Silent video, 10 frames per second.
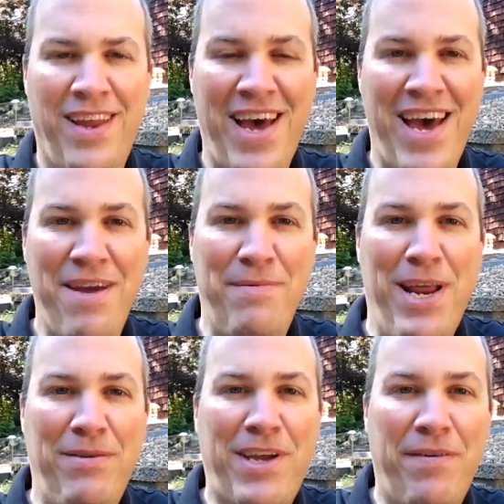Hi, my
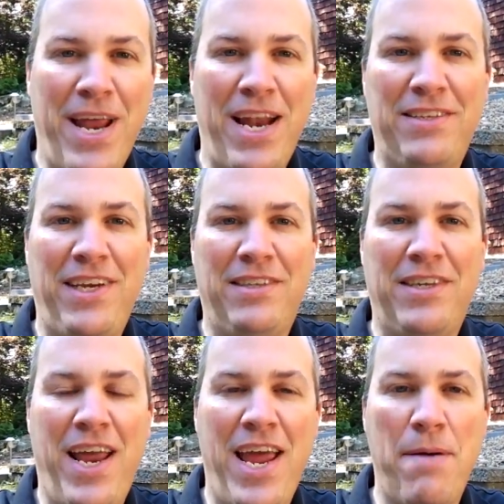name is Kevin Hennessy, and
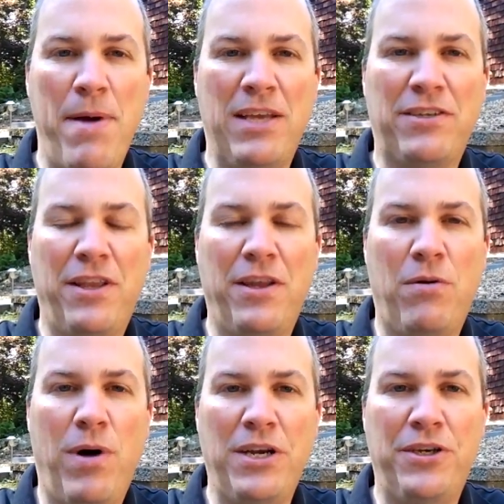today I'm asking the
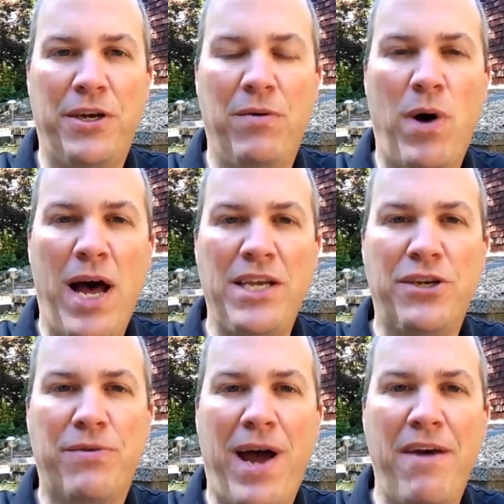question why
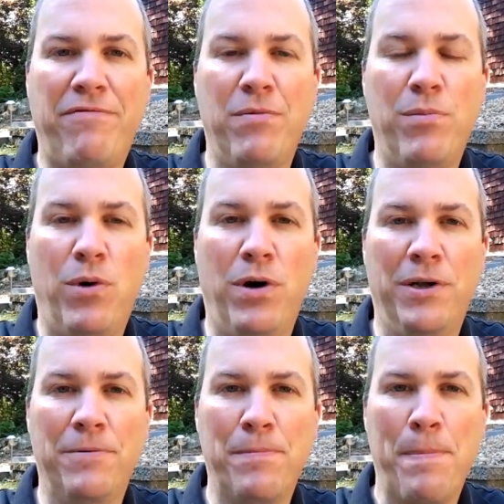strive for more?
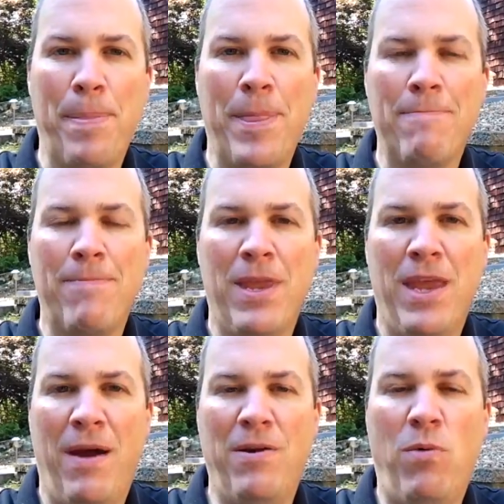
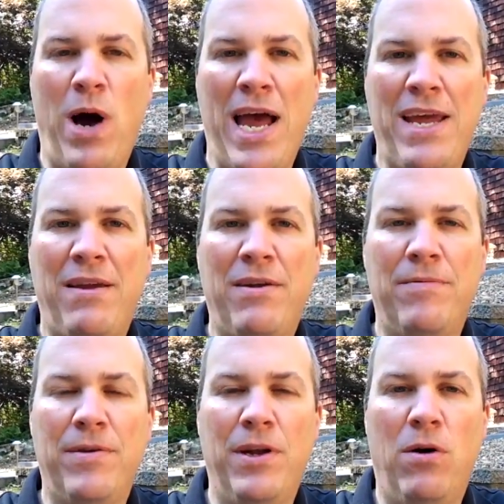I mean, why,
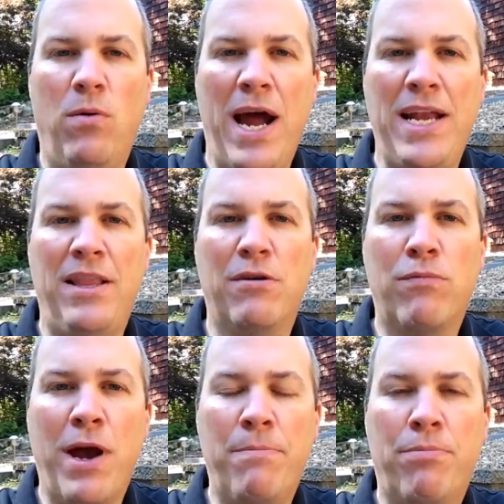you know, why did the
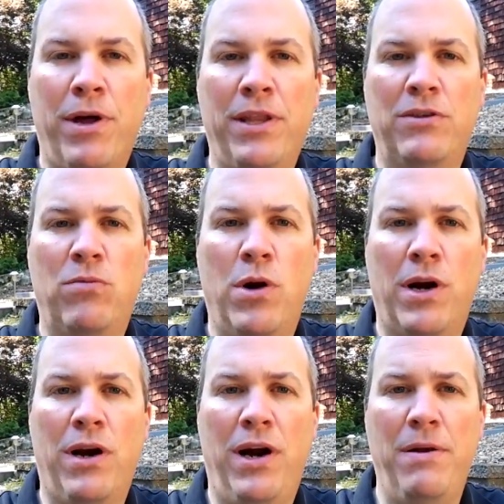Wright brothers
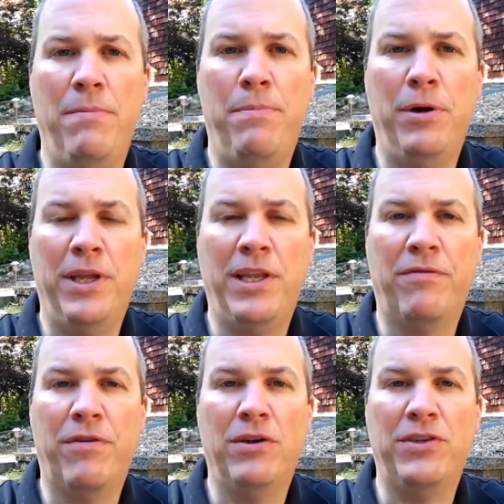work on building
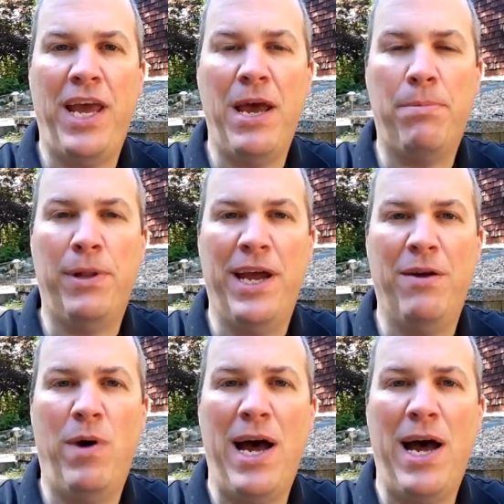the first airplane?